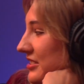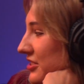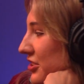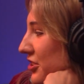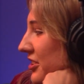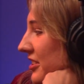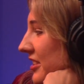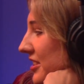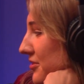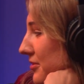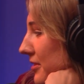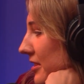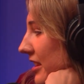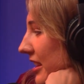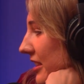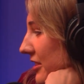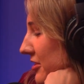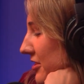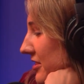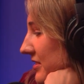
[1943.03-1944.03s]
So you can
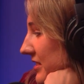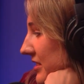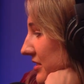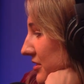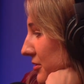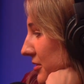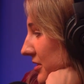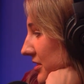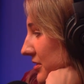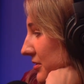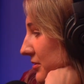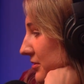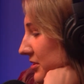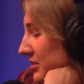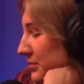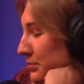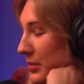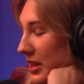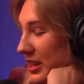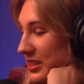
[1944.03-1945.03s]
literally use these
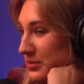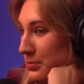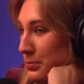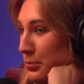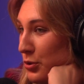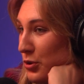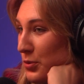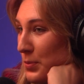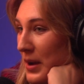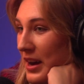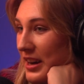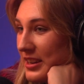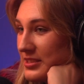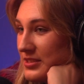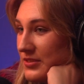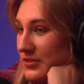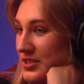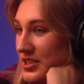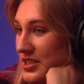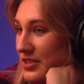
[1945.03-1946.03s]
crystals as bookmarks
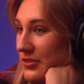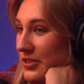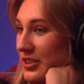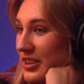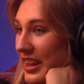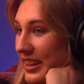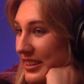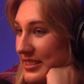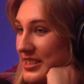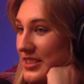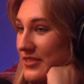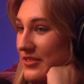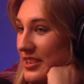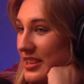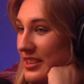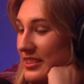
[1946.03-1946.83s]
of different activity